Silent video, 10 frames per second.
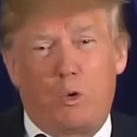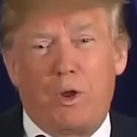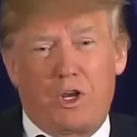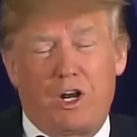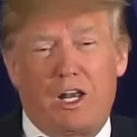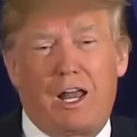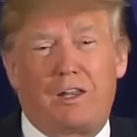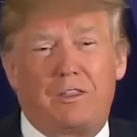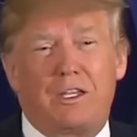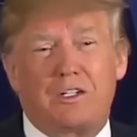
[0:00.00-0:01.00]
They're weak on a
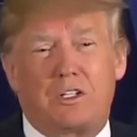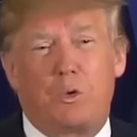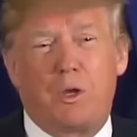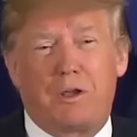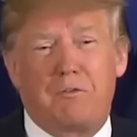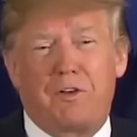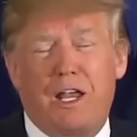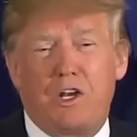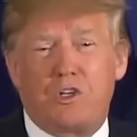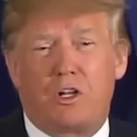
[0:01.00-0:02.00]
lot of things. They're weak on
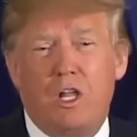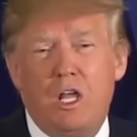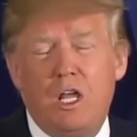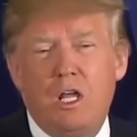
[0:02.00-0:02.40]
financial.